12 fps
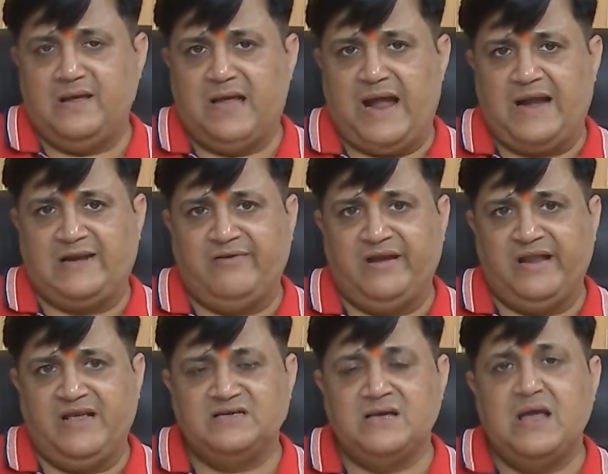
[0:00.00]

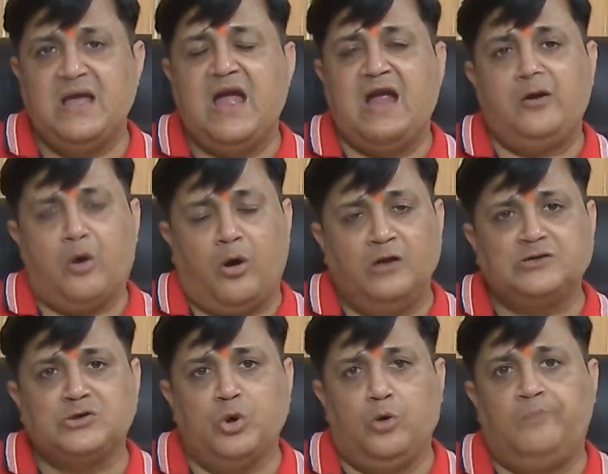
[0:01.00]
activities and
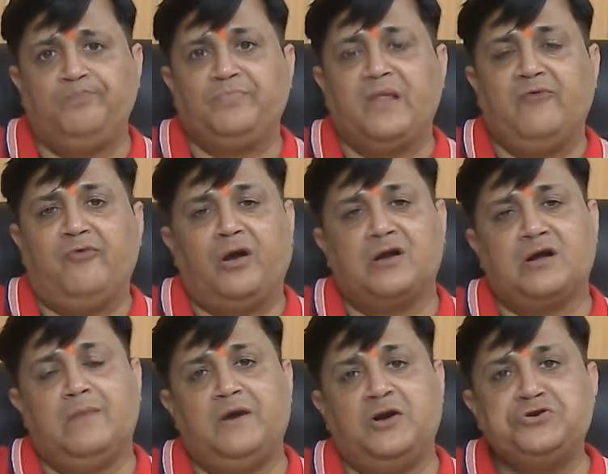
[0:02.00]
also for
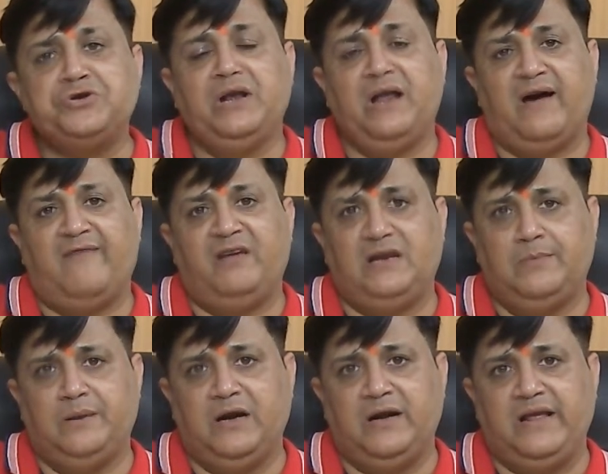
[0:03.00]
commercial
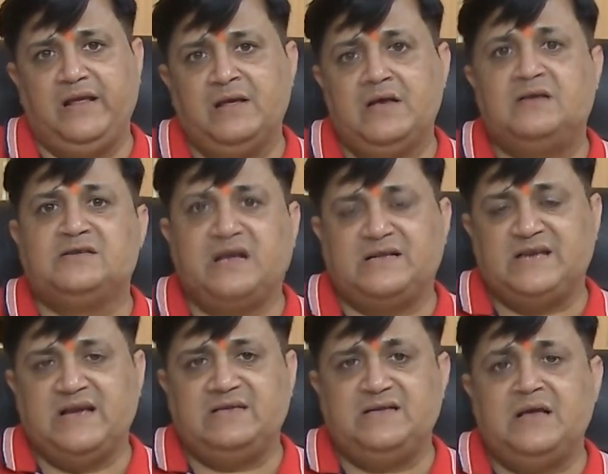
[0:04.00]
availability, such
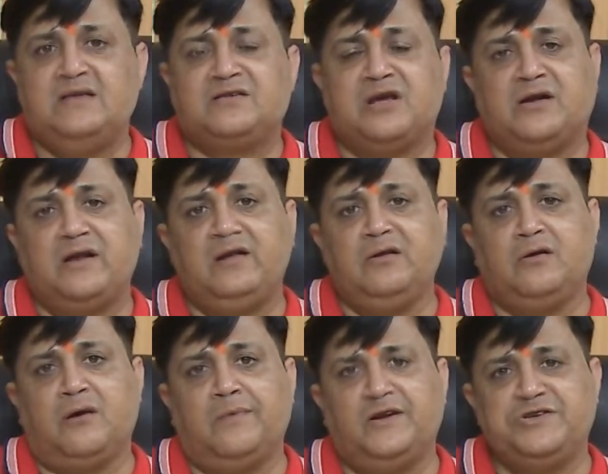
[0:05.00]
as certain
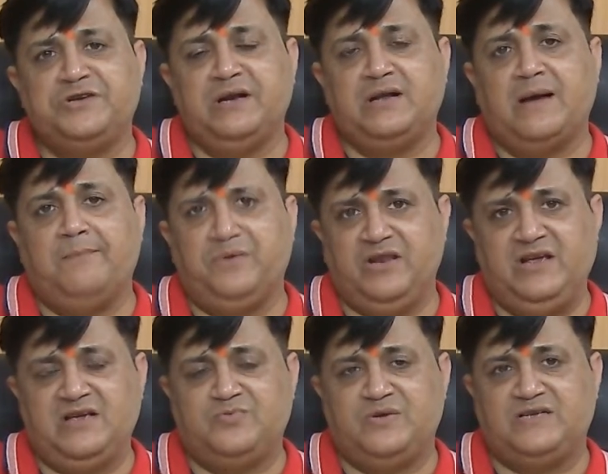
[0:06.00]
commercial
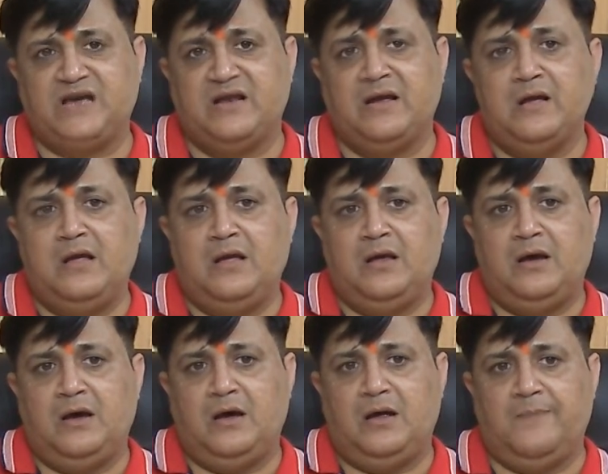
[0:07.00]
companies which are
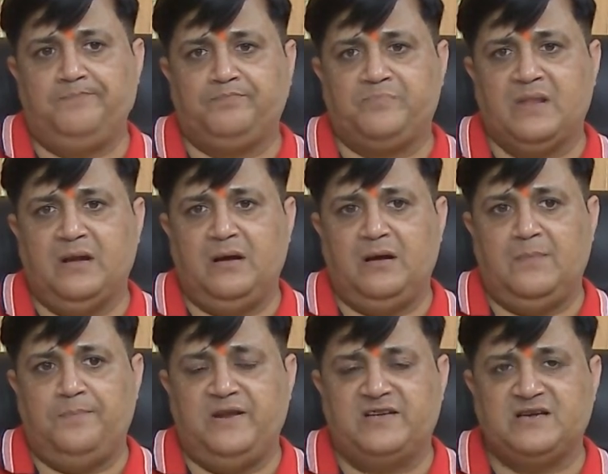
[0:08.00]

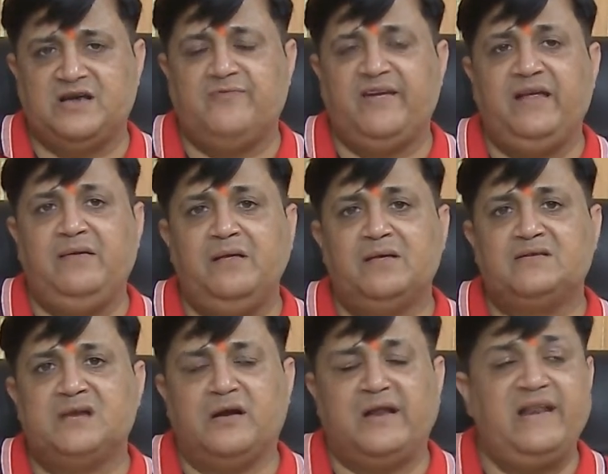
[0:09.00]
preserving
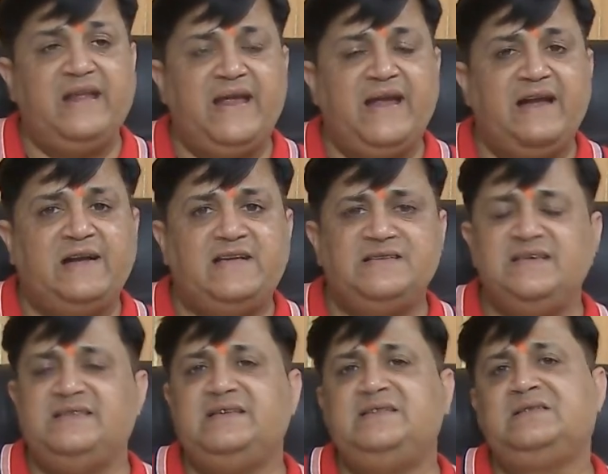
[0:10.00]
certain
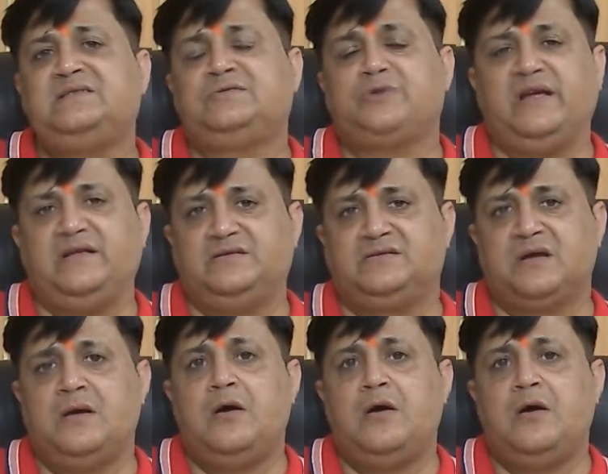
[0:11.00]
ATCC strains